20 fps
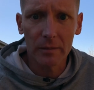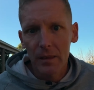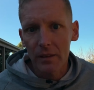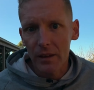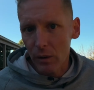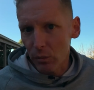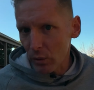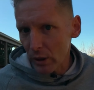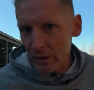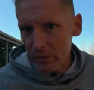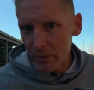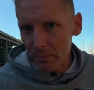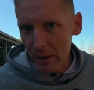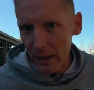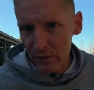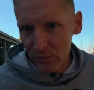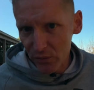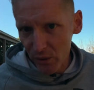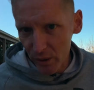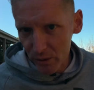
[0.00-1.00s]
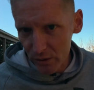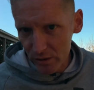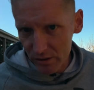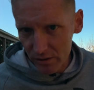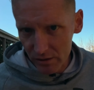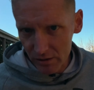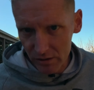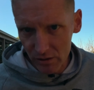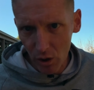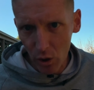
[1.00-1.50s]
Now, one of the main
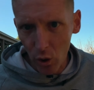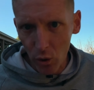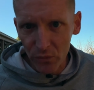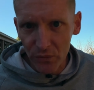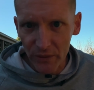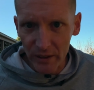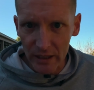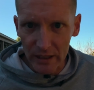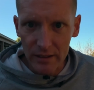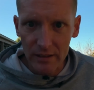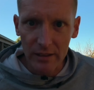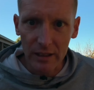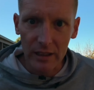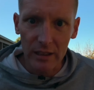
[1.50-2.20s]
focuses of this